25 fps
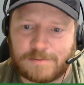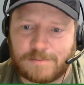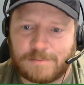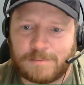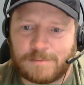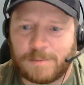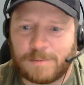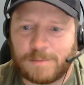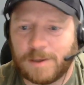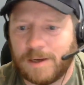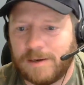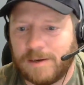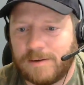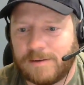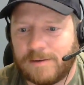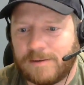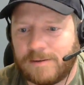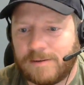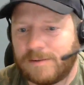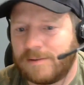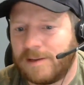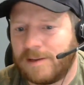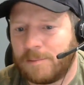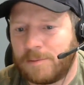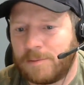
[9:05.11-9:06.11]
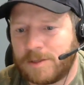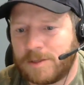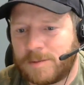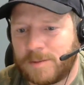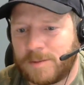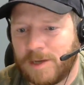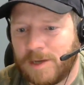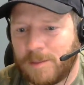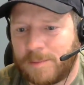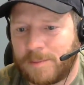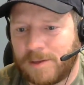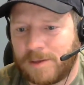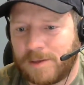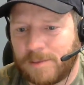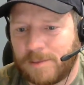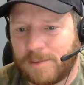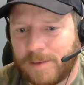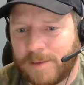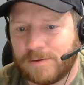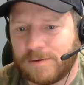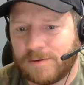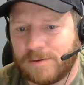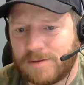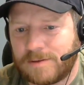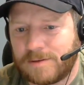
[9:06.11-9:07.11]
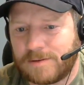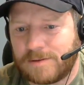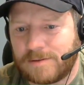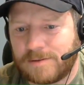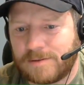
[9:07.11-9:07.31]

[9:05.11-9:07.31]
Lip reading: but that puts me up in the mountains,